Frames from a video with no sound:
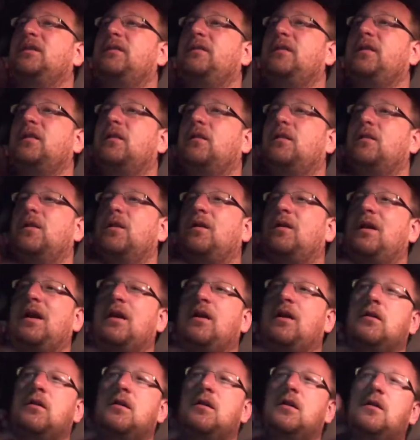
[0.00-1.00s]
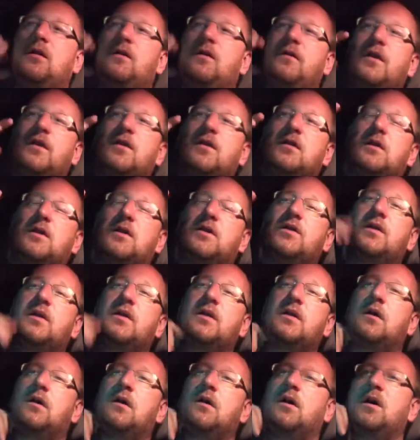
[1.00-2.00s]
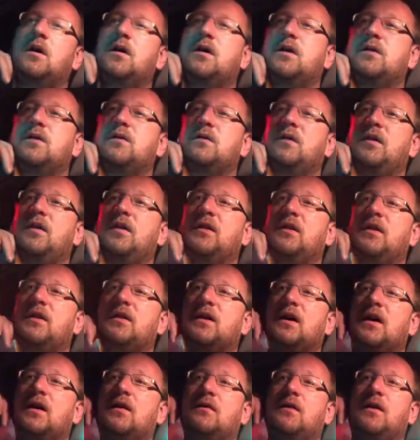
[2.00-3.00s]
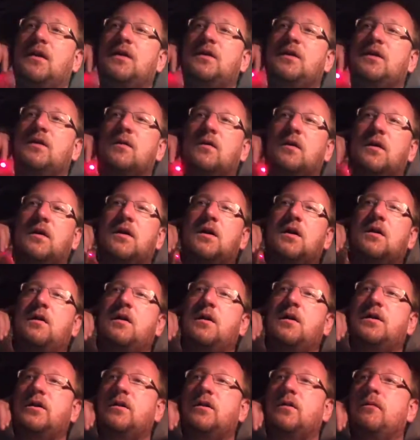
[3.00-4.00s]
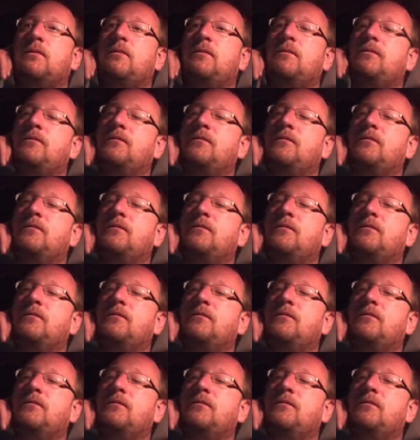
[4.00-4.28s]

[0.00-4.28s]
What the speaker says: if you don't know how long the culture at large is really going to tolerate you or encourage you.